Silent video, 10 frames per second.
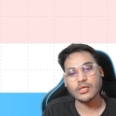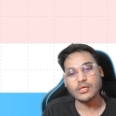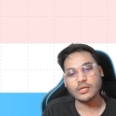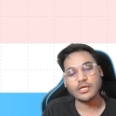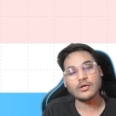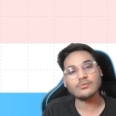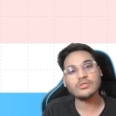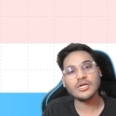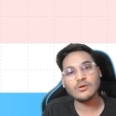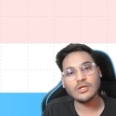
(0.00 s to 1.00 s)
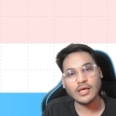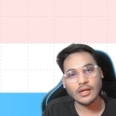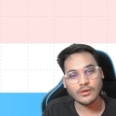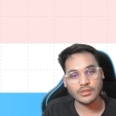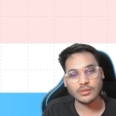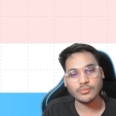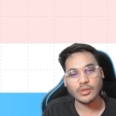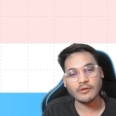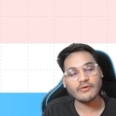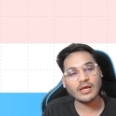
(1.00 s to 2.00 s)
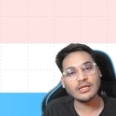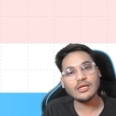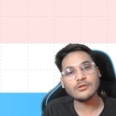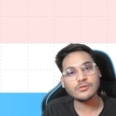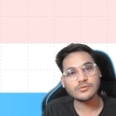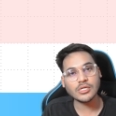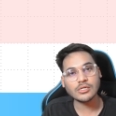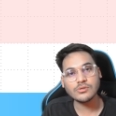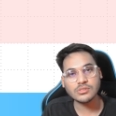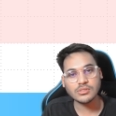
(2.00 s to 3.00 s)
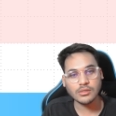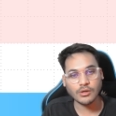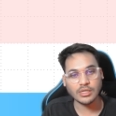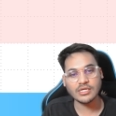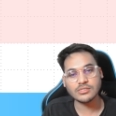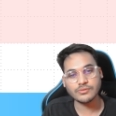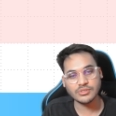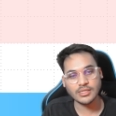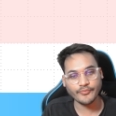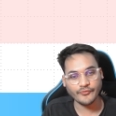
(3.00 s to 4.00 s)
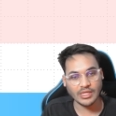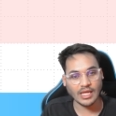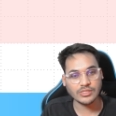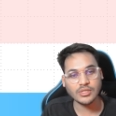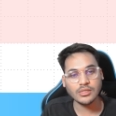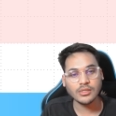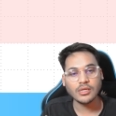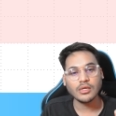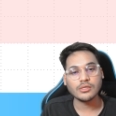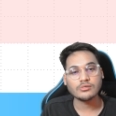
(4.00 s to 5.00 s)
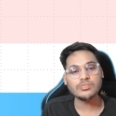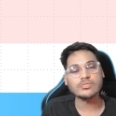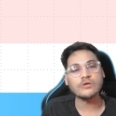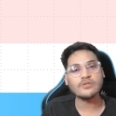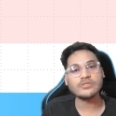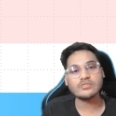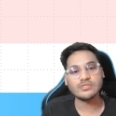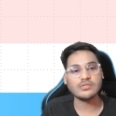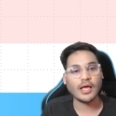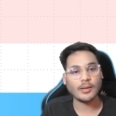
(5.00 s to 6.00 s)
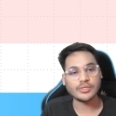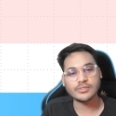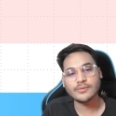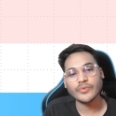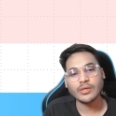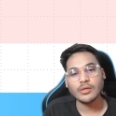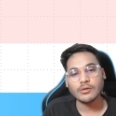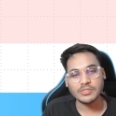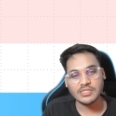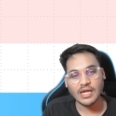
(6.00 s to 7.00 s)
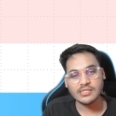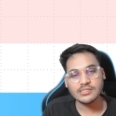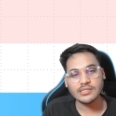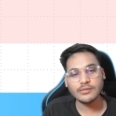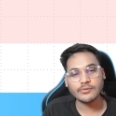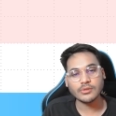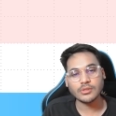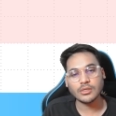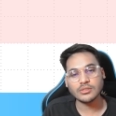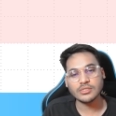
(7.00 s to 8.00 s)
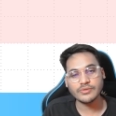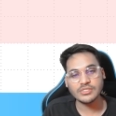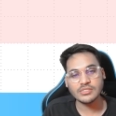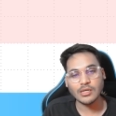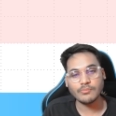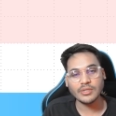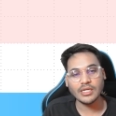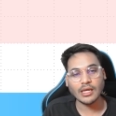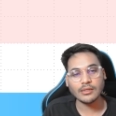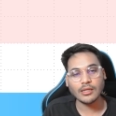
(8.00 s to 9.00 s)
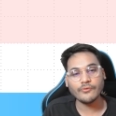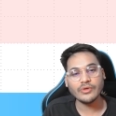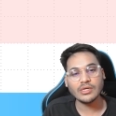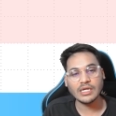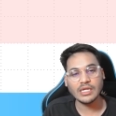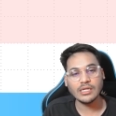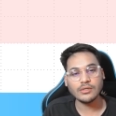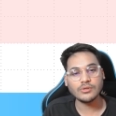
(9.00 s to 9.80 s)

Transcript: running of the scheduling algorithm, and finally, it also includes the context switching, where actual switching of register happens. Once that is done, the switch is complete, and now we are ready to